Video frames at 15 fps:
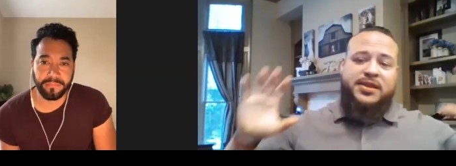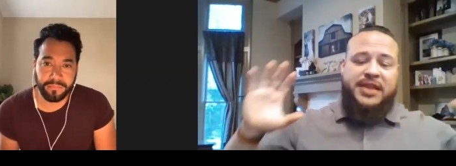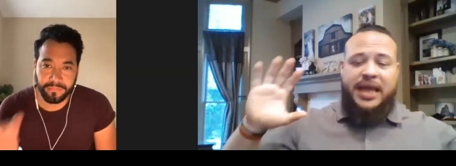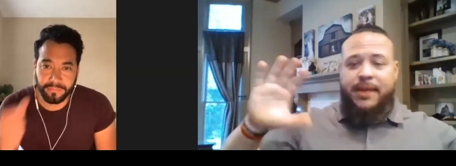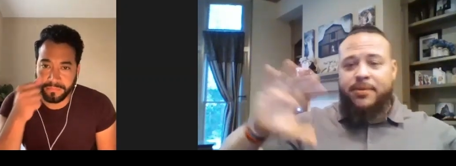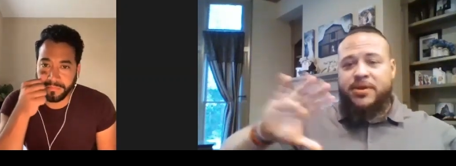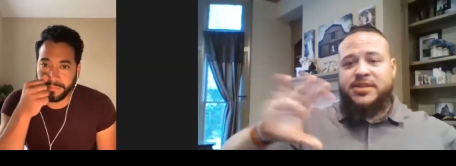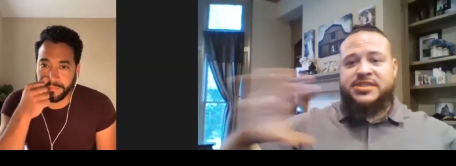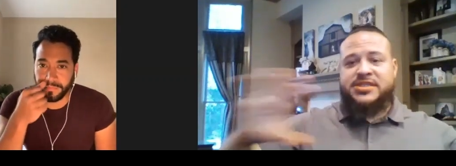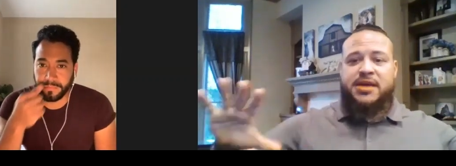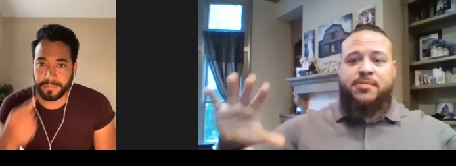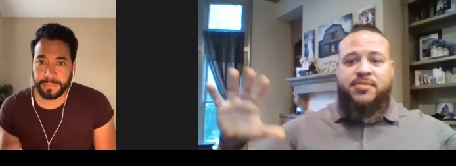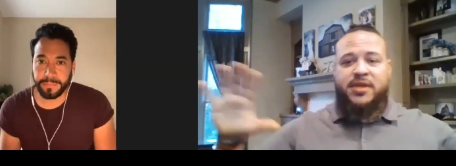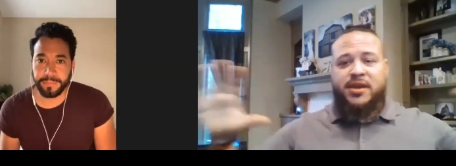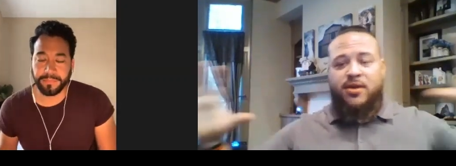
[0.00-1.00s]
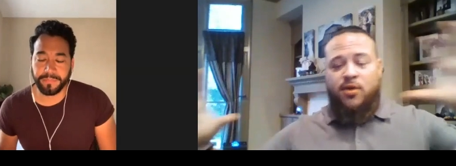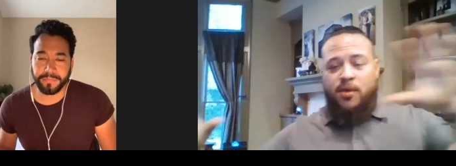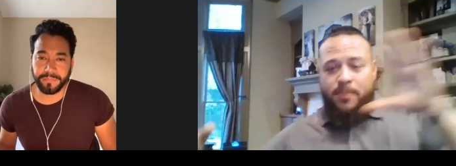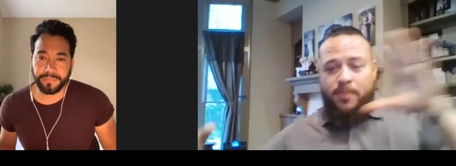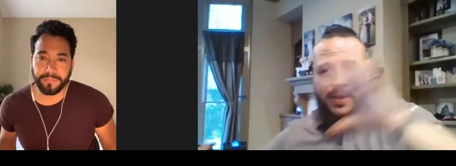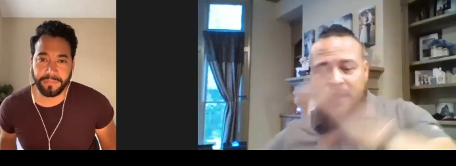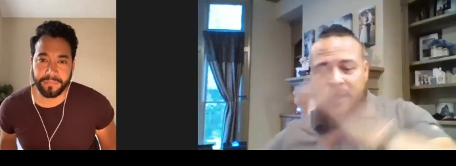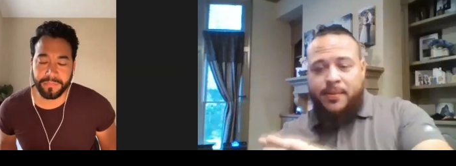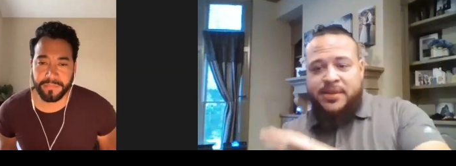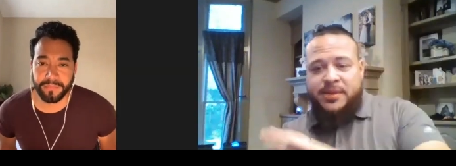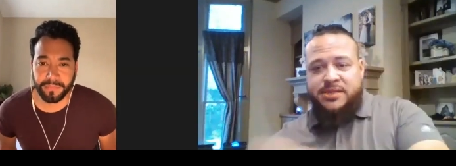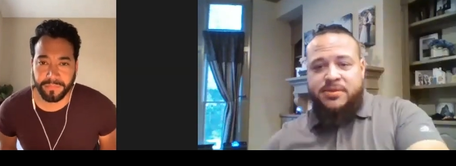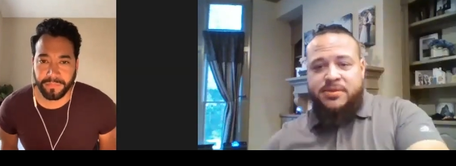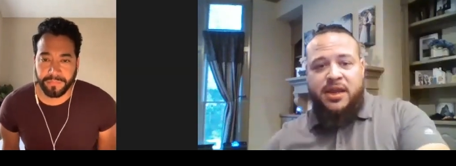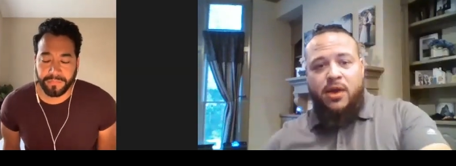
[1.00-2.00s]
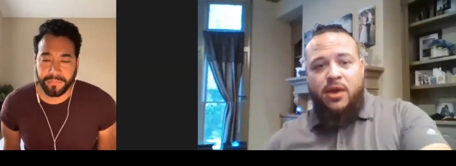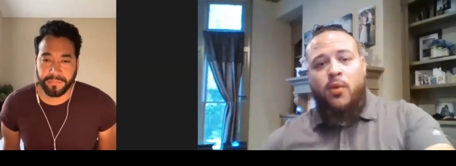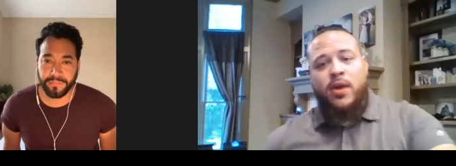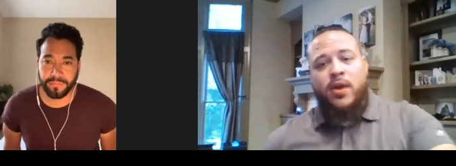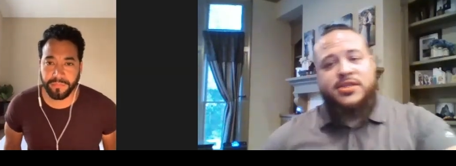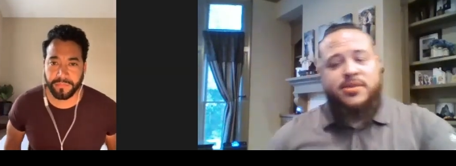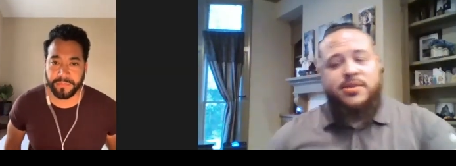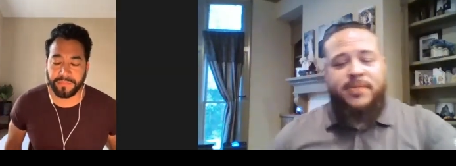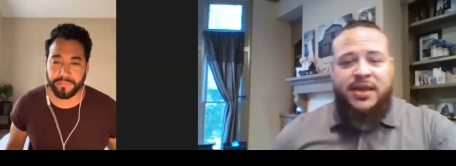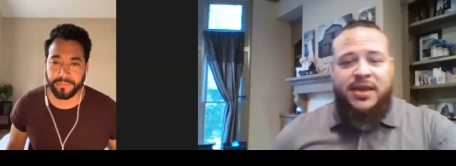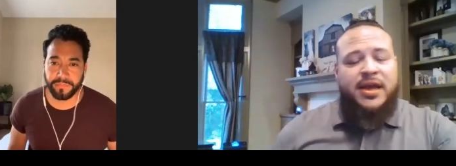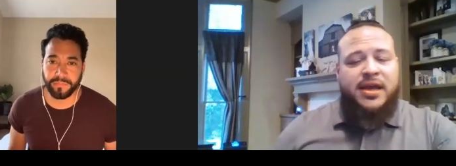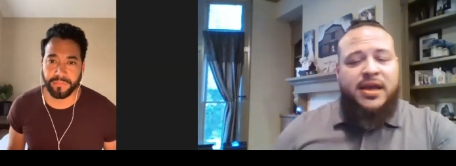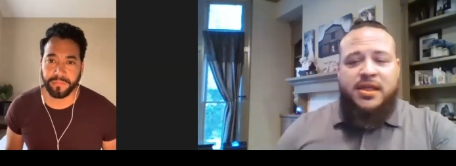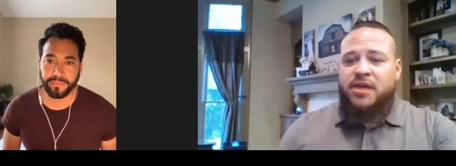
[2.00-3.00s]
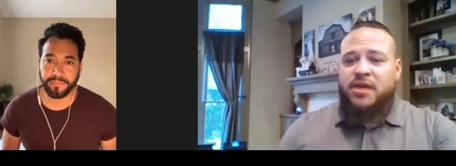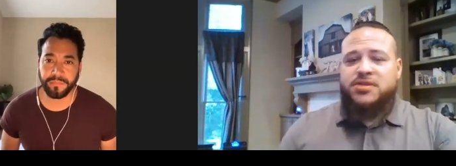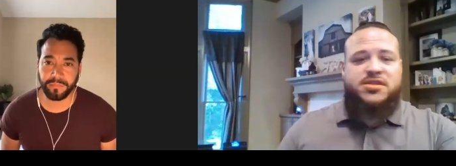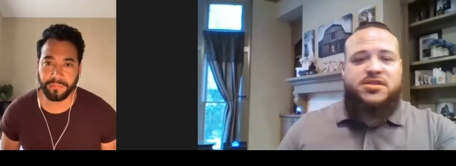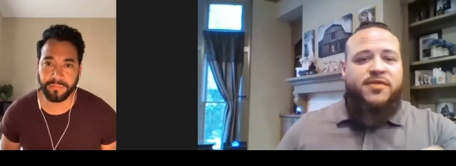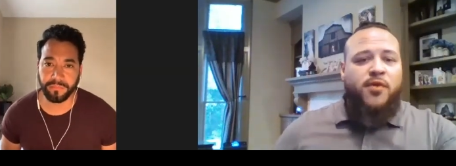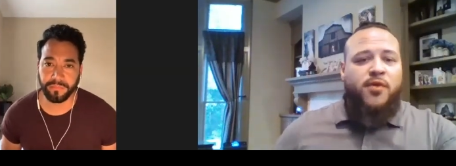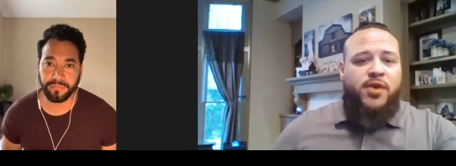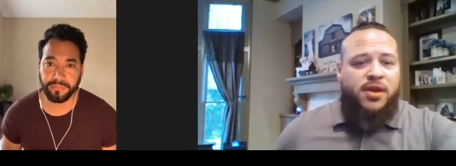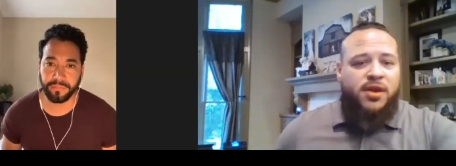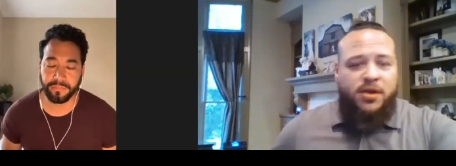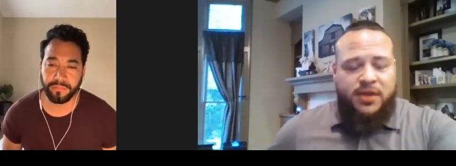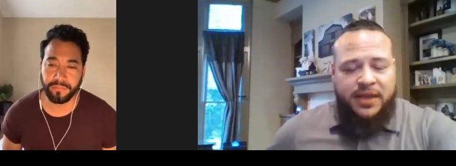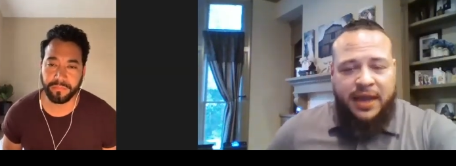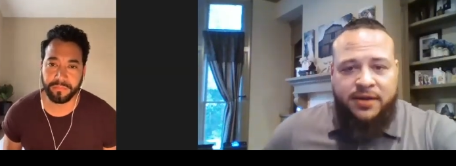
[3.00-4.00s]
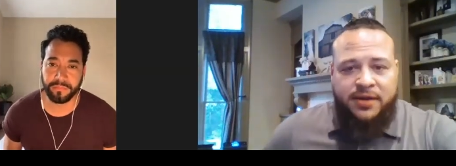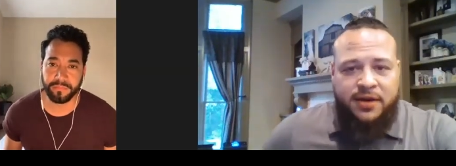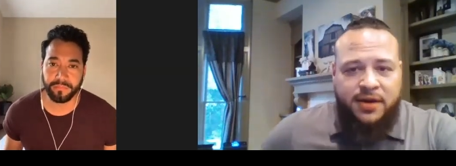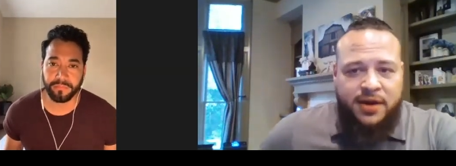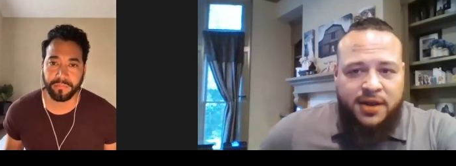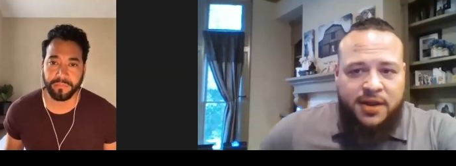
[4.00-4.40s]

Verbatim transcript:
Speaker 1: labeled as something or becoming something they don't want it to be, they'll just mm-hmm. avoid it altogether.